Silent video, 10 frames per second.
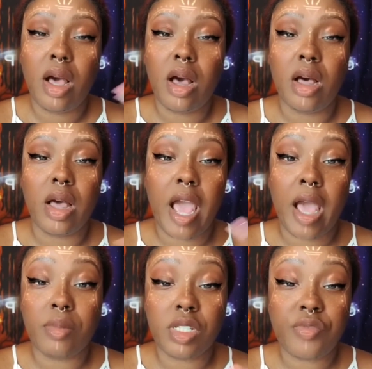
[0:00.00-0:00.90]

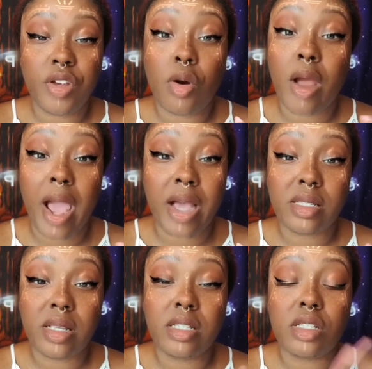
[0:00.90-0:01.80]
atmosphere or
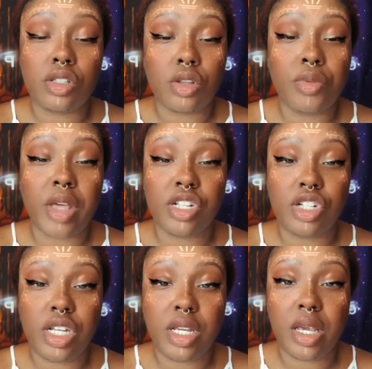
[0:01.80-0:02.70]
axis, so that
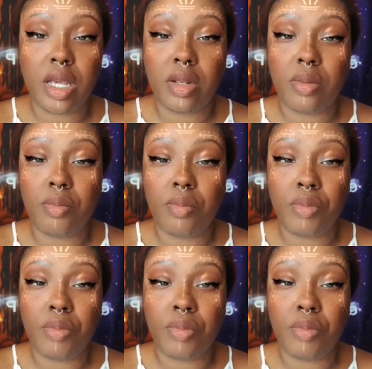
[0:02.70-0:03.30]
she can